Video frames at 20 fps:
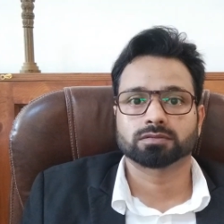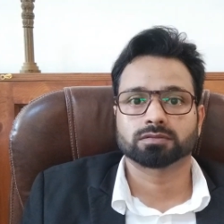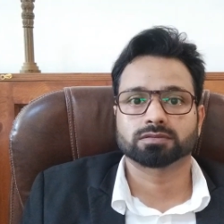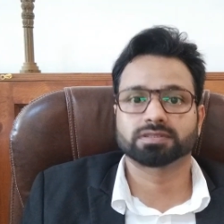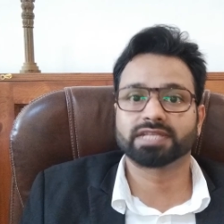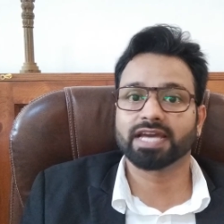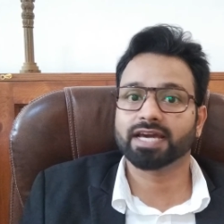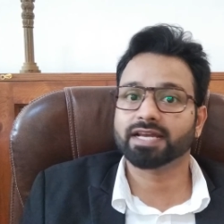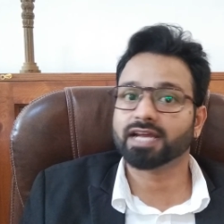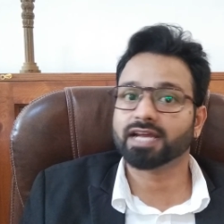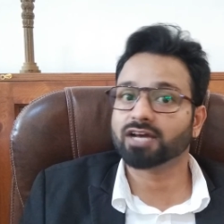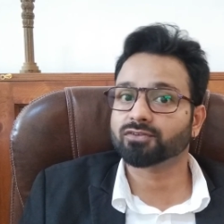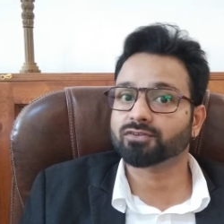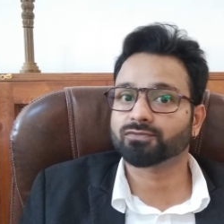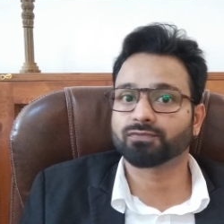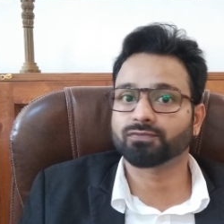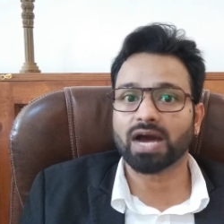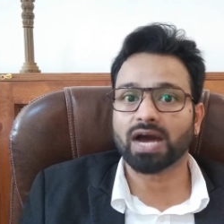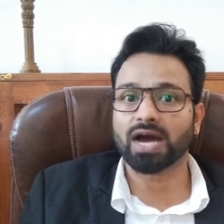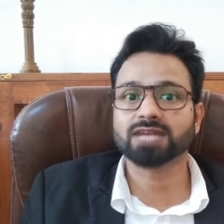There are
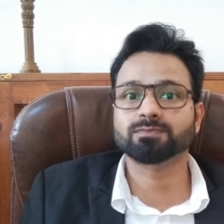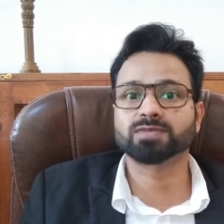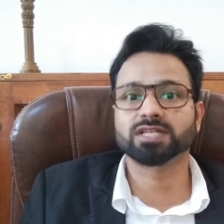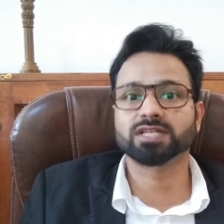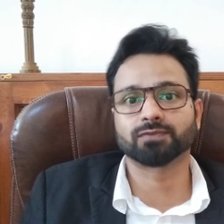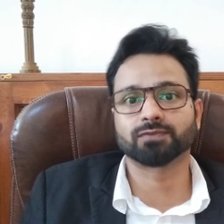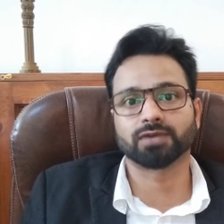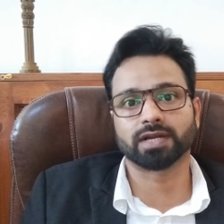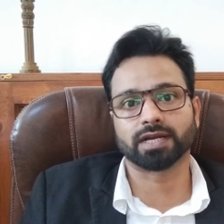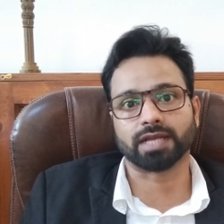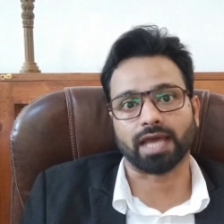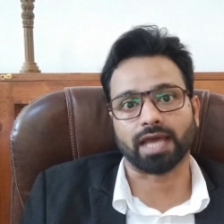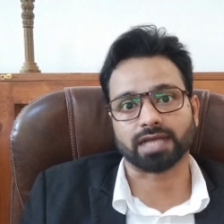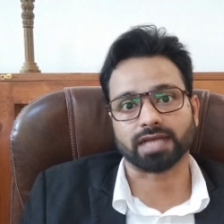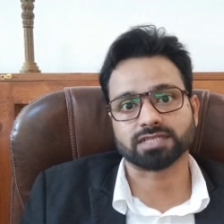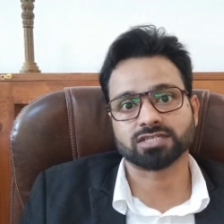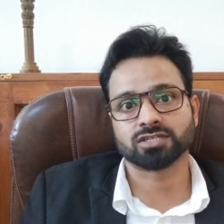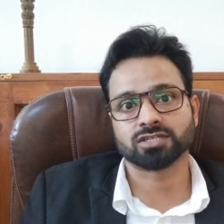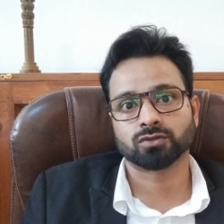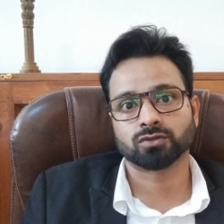5 different
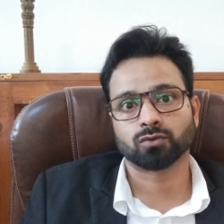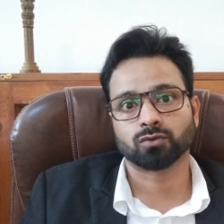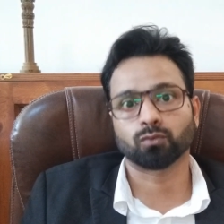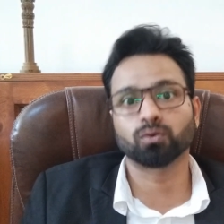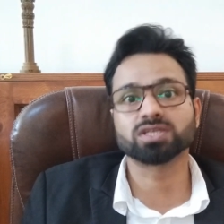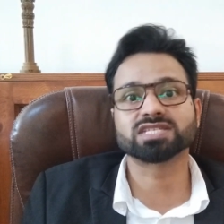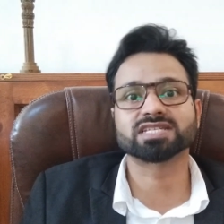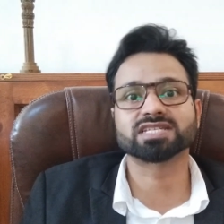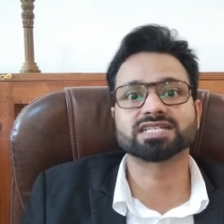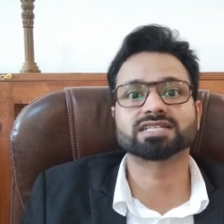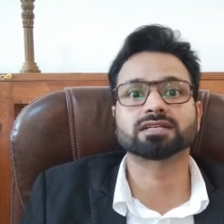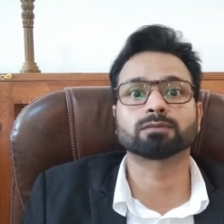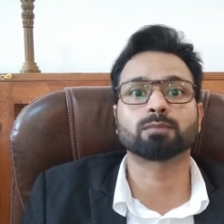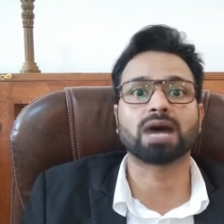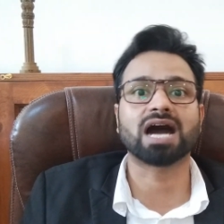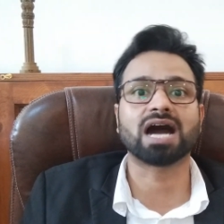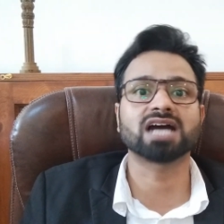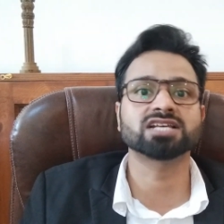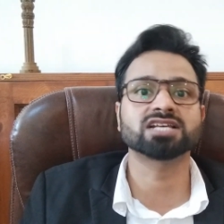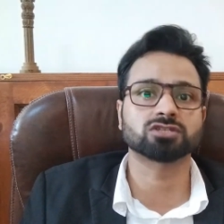acts which
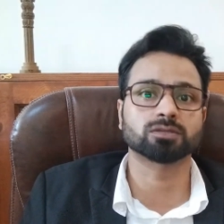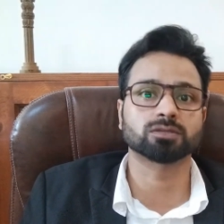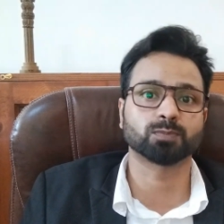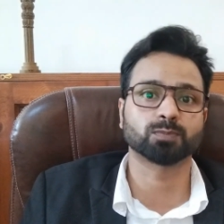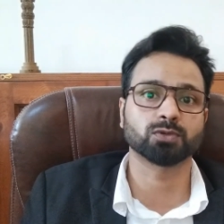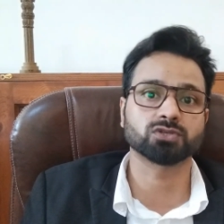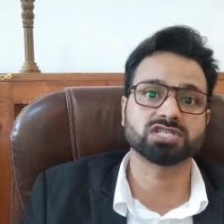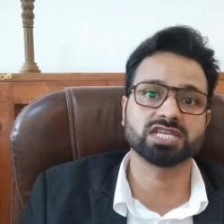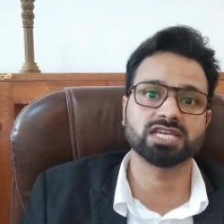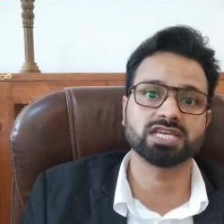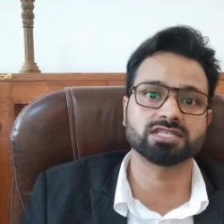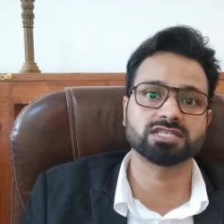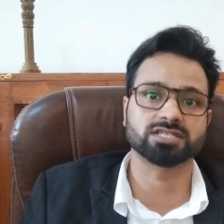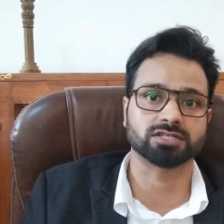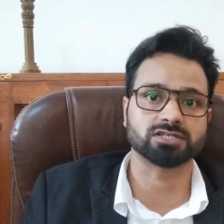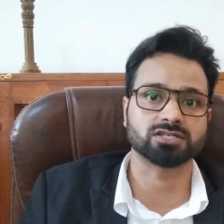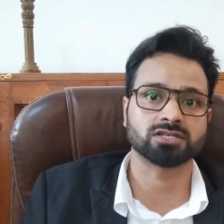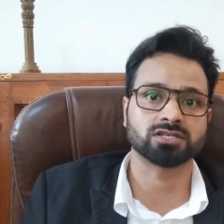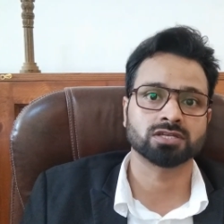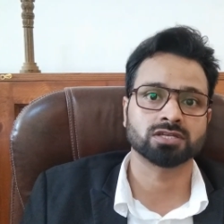determines the
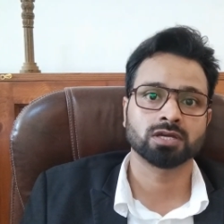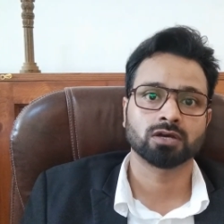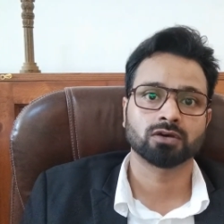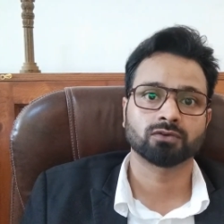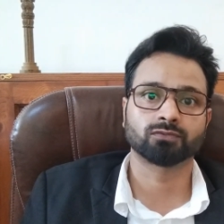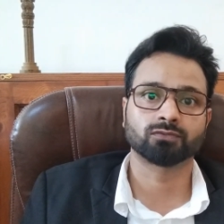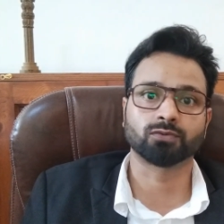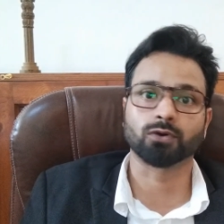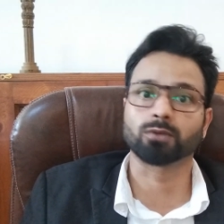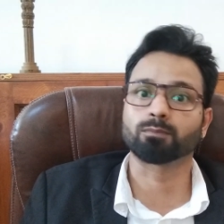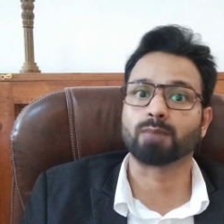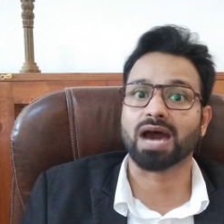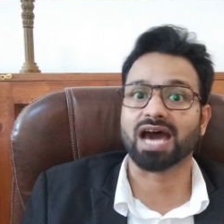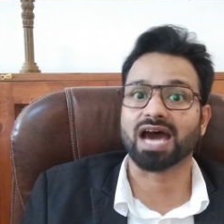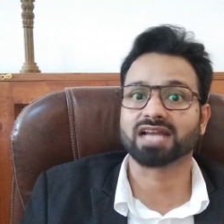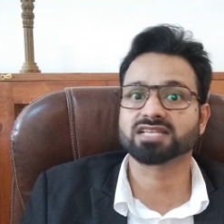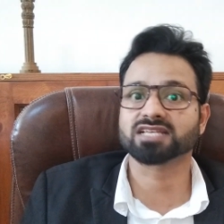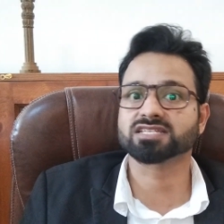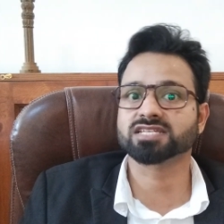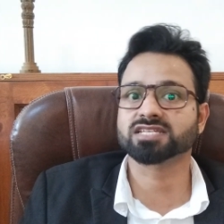procedures for
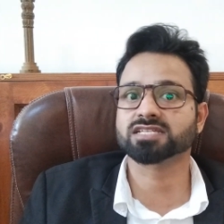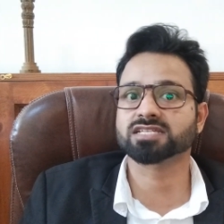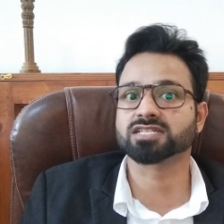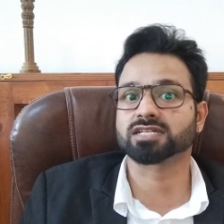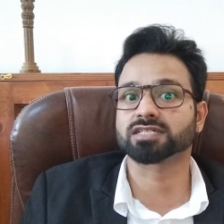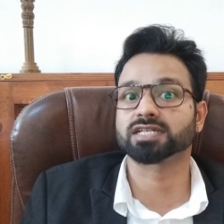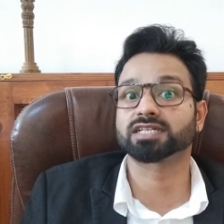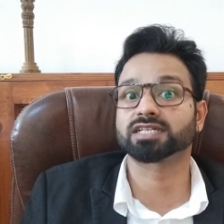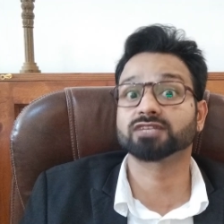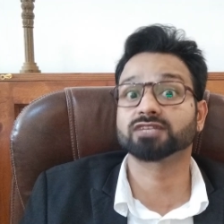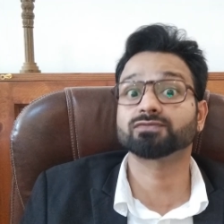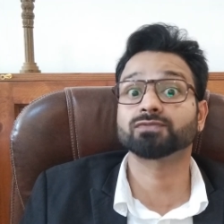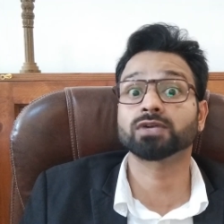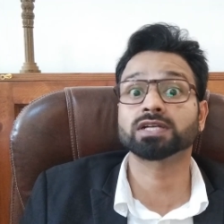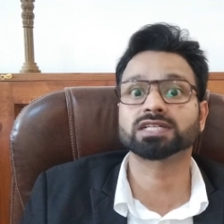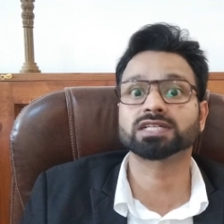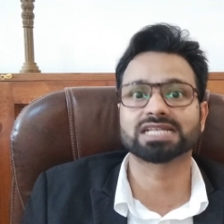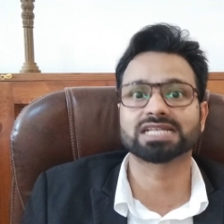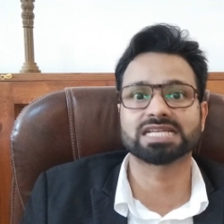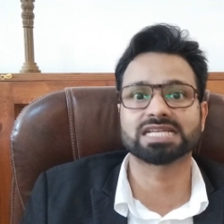marriages under
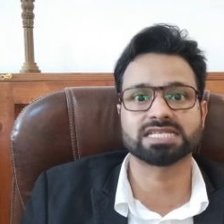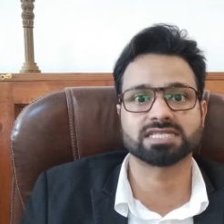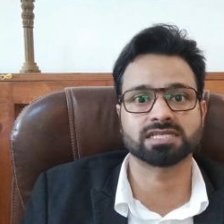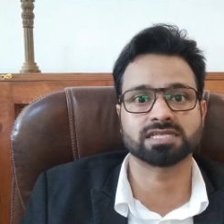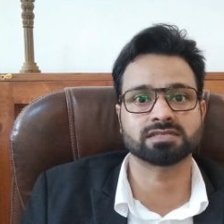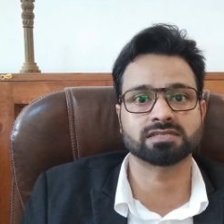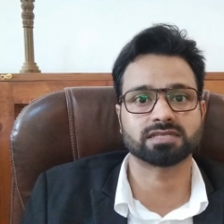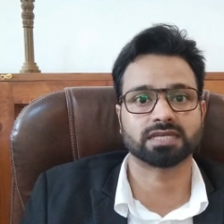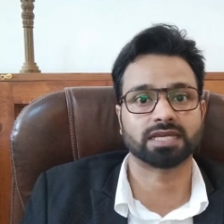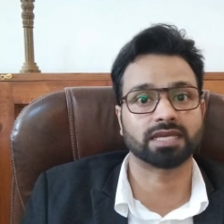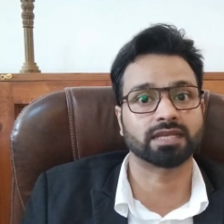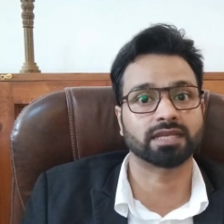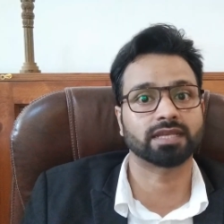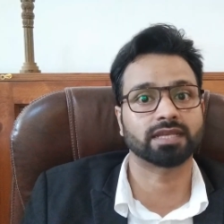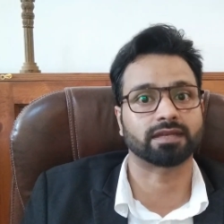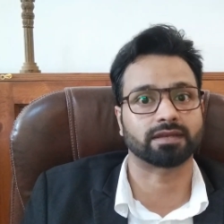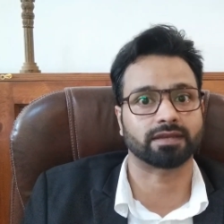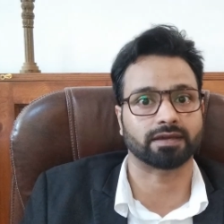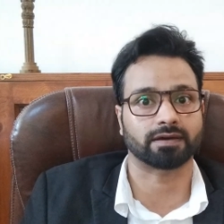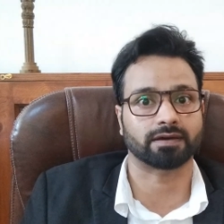different religions in
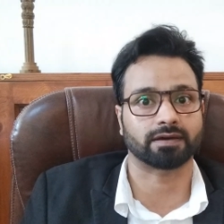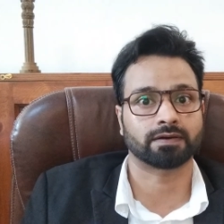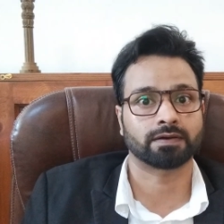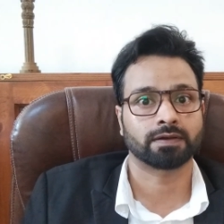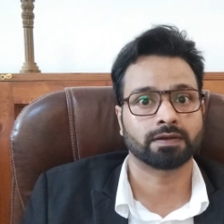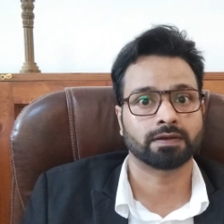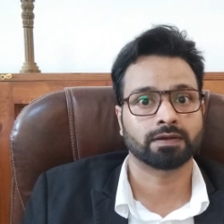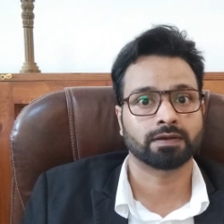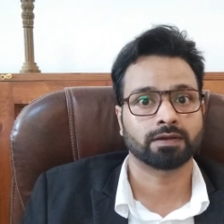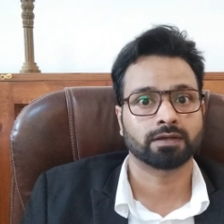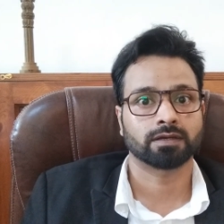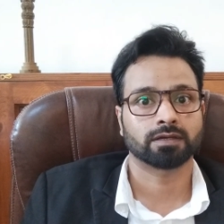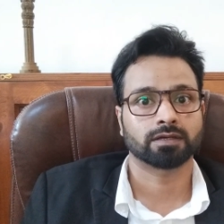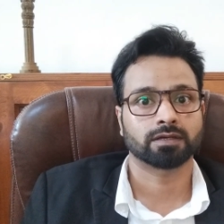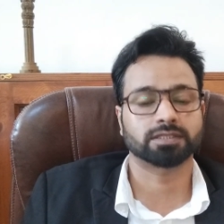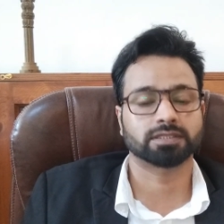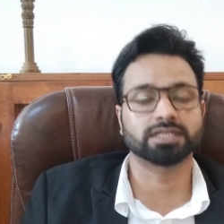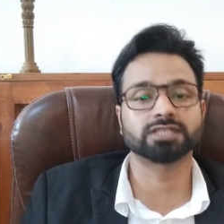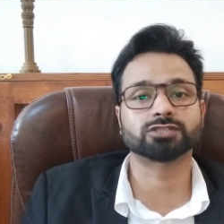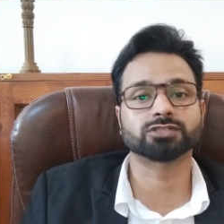India.
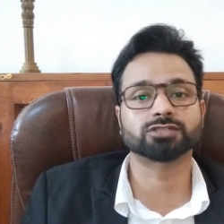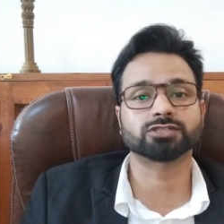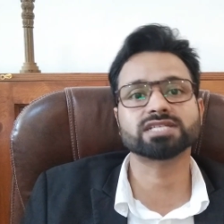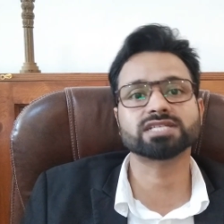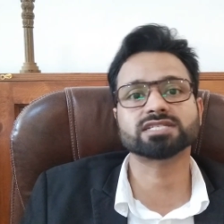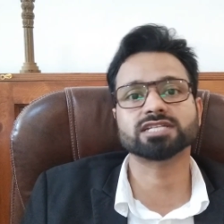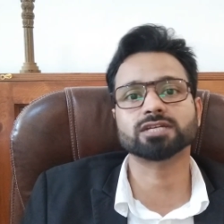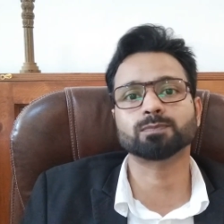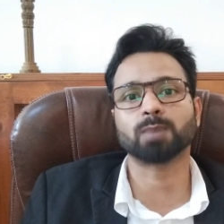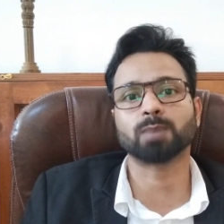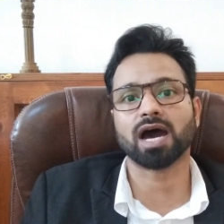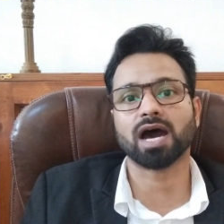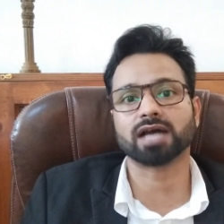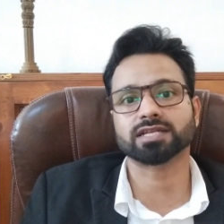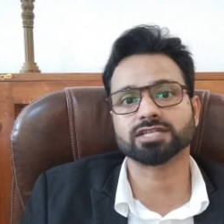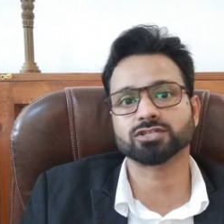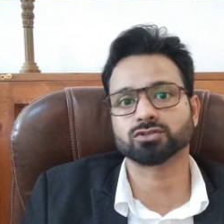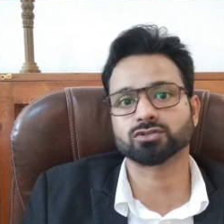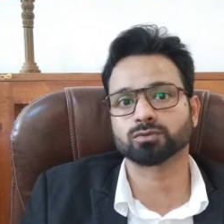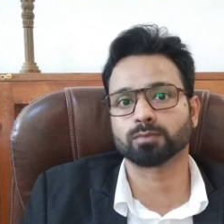The interested
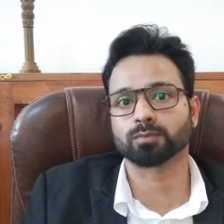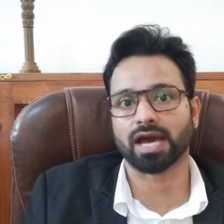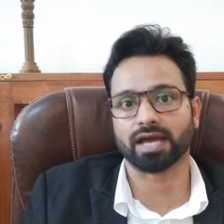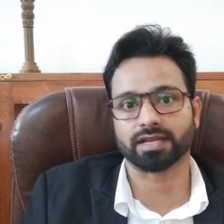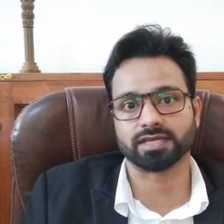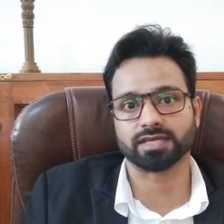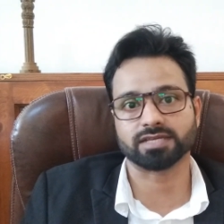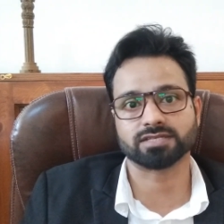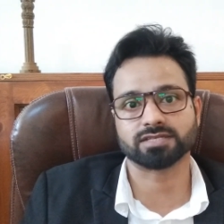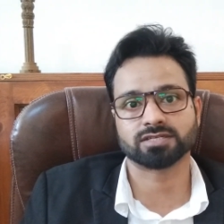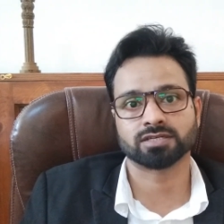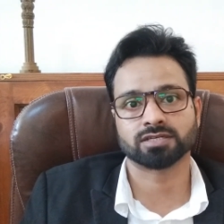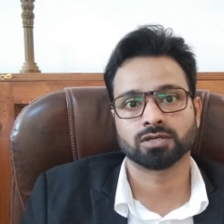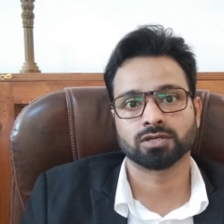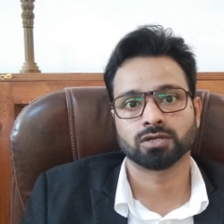party to marriage,